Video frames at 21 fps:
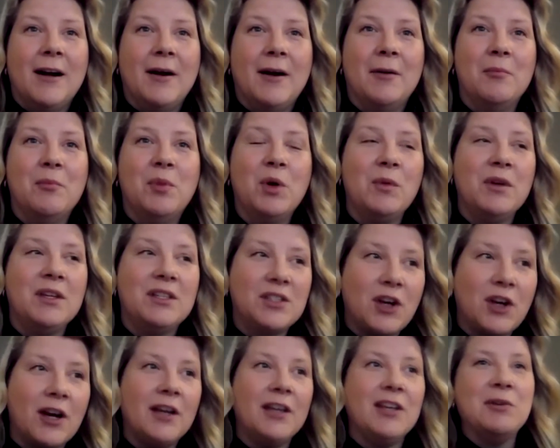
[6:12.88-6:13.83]
But we
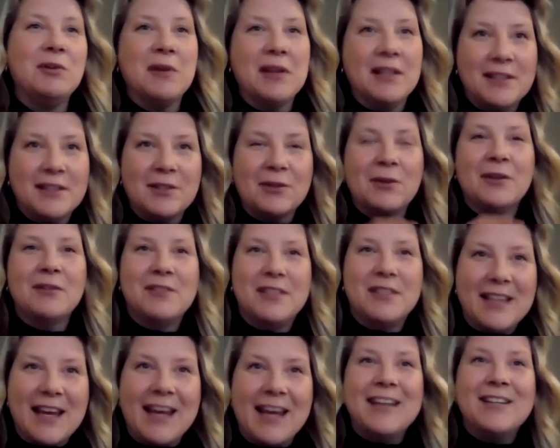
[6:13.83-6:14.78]
start you in sort of
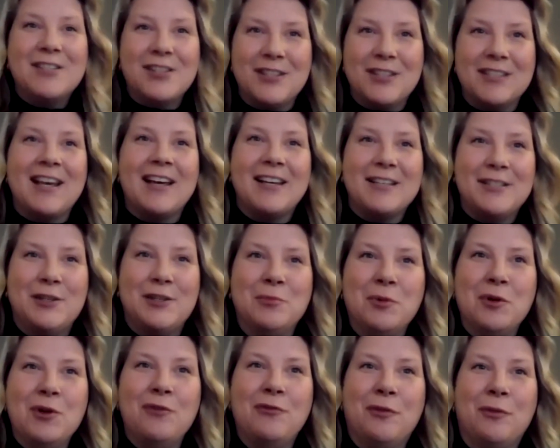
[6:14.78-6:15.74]
stages as you
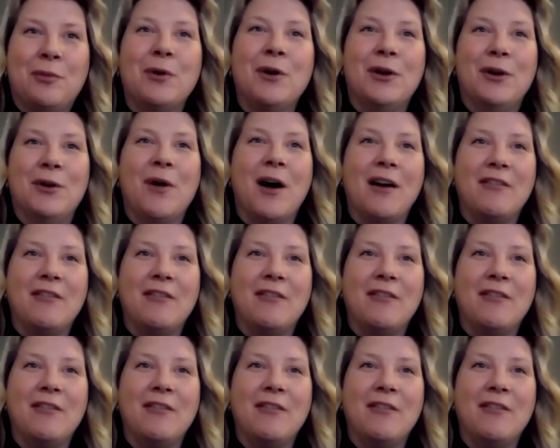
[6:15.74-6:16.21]
move through.